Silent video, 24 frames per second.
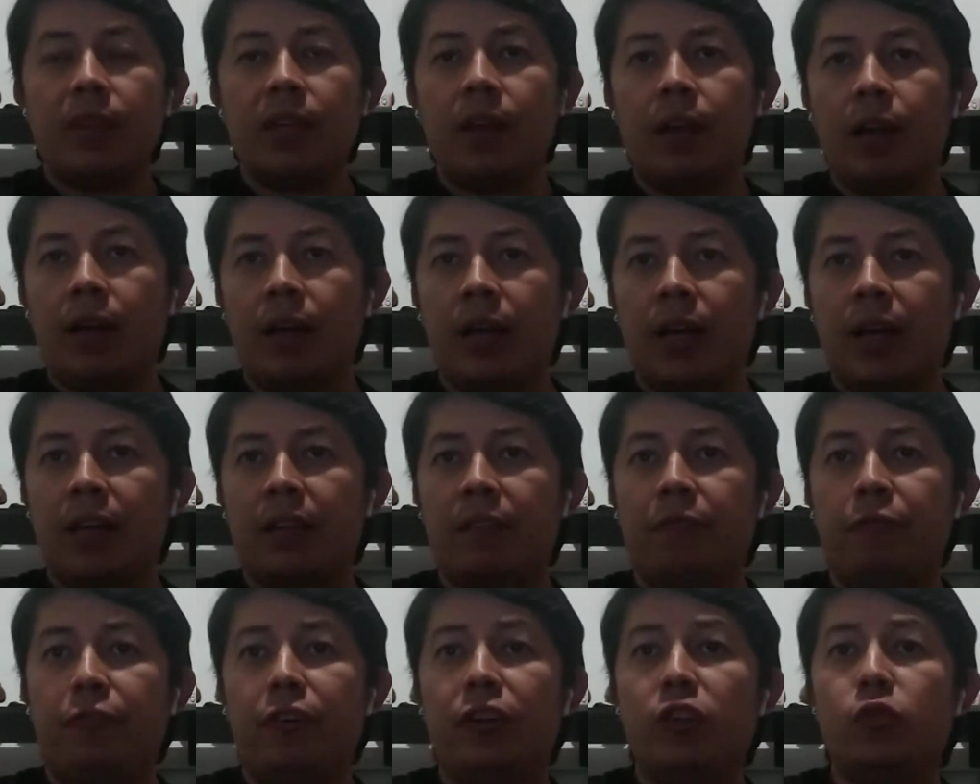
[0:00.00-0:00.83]
The
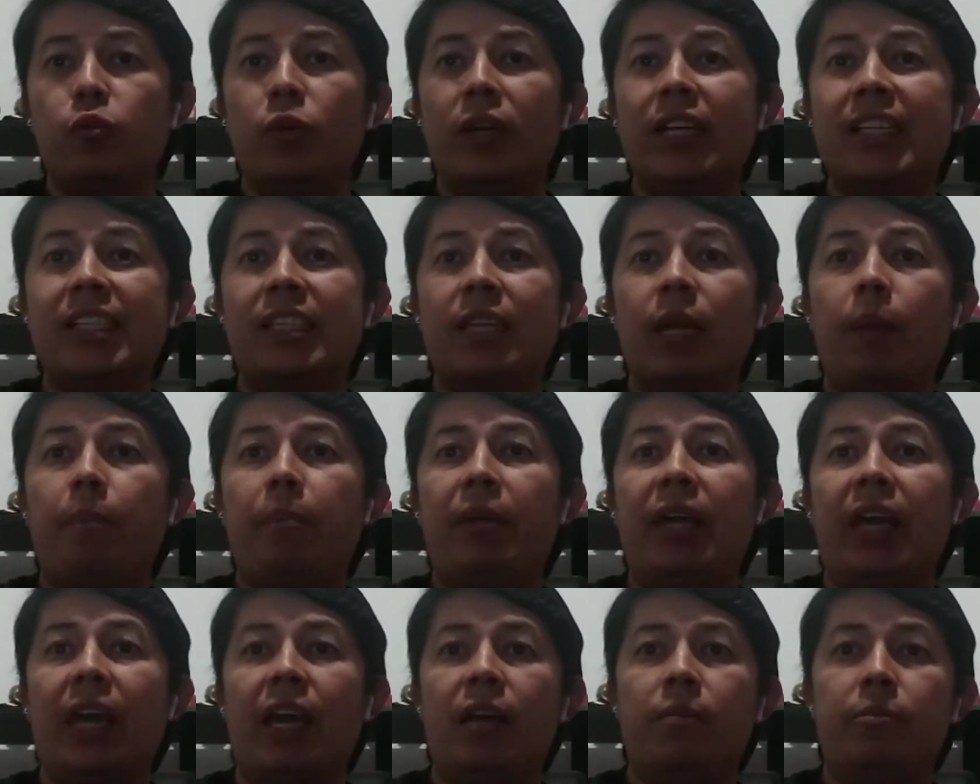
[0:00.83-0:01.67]
first one is the
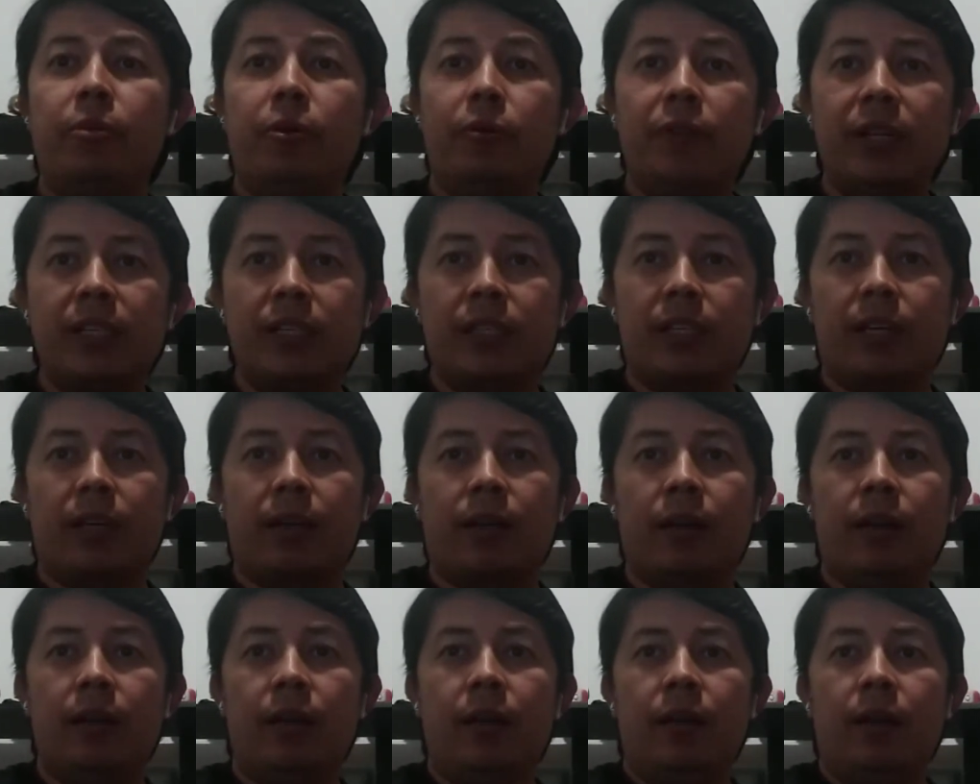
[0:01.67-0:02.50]
behavioristic,
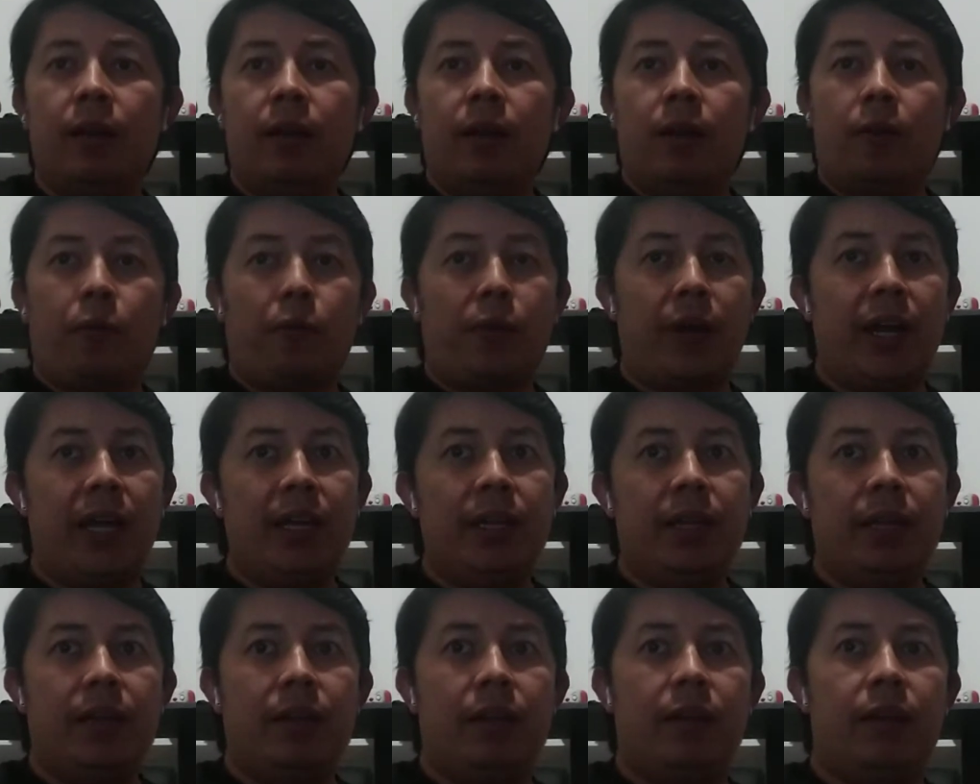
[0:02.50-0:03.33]

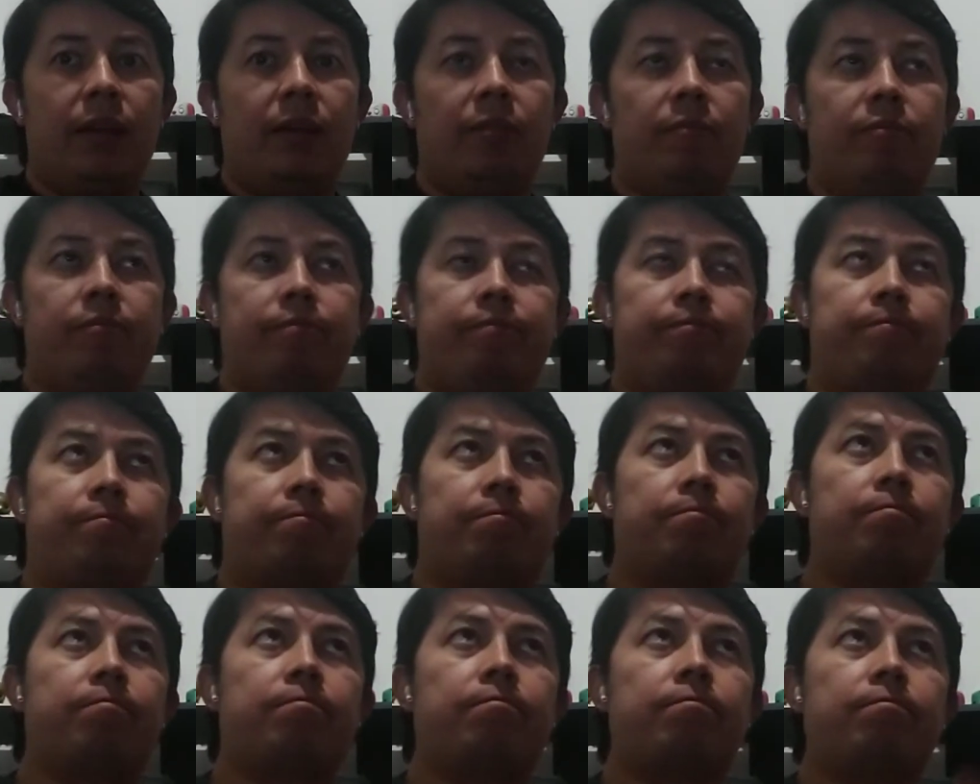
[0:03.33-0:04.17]
right?
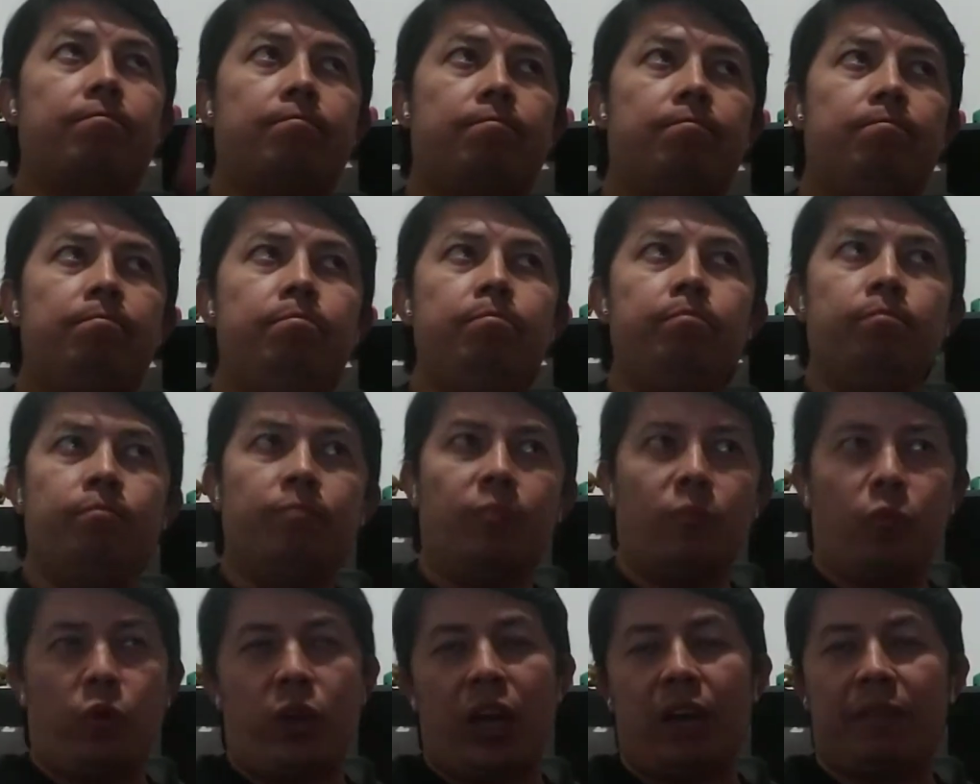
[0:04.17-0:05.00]

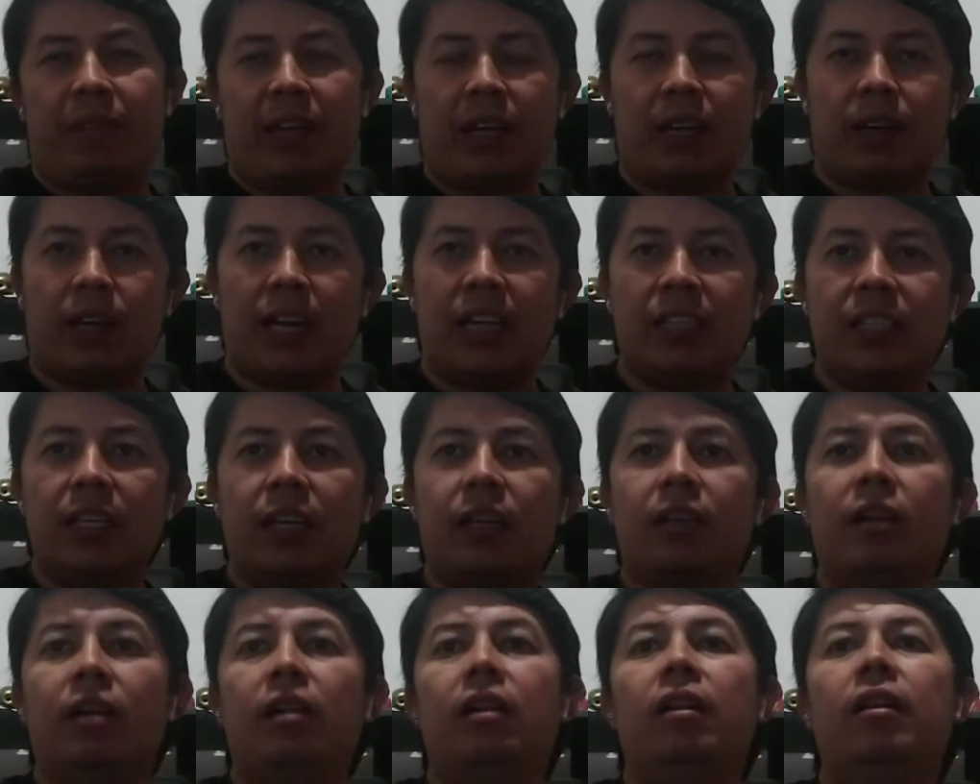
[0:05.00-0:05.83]
We have the
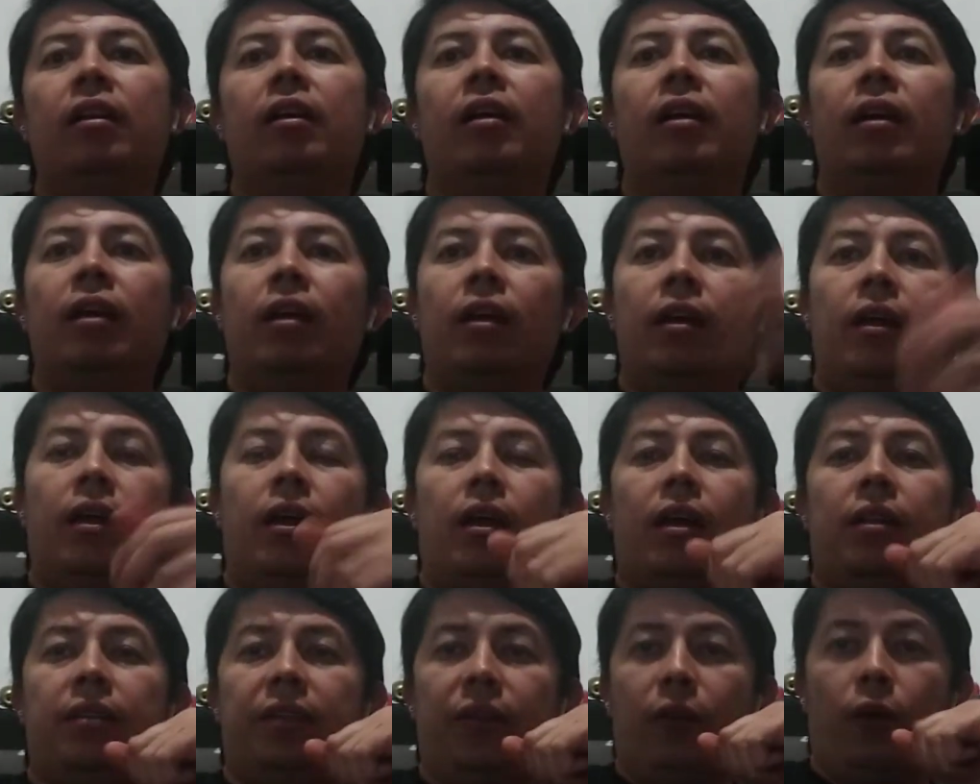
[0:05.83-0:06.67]
classical
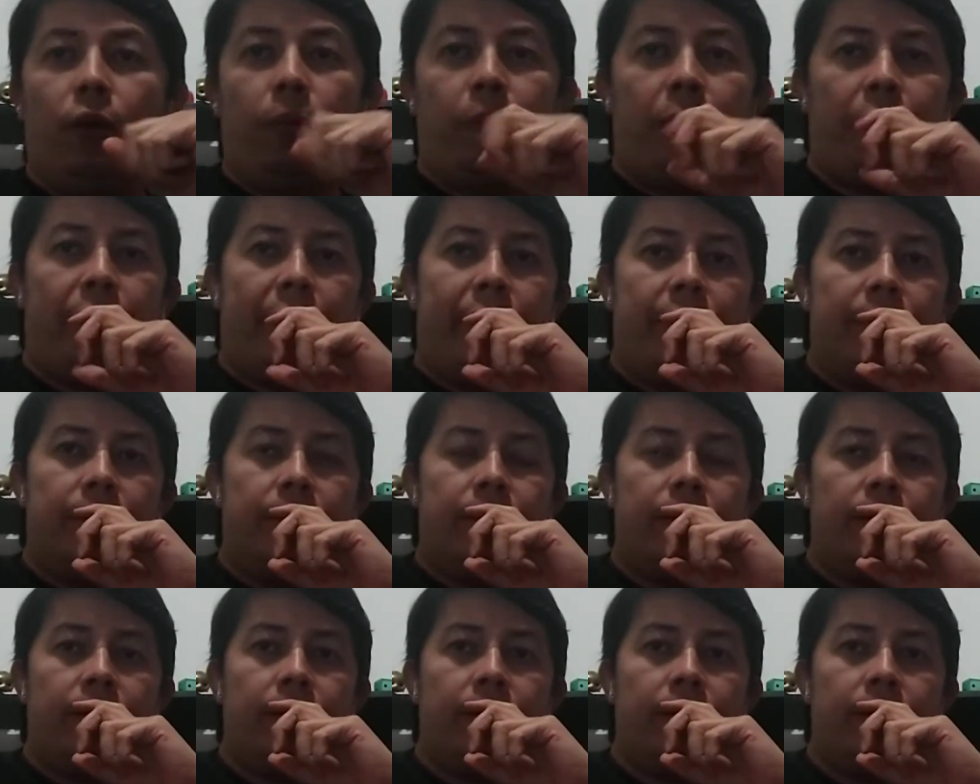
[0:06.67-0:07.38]
and the operant.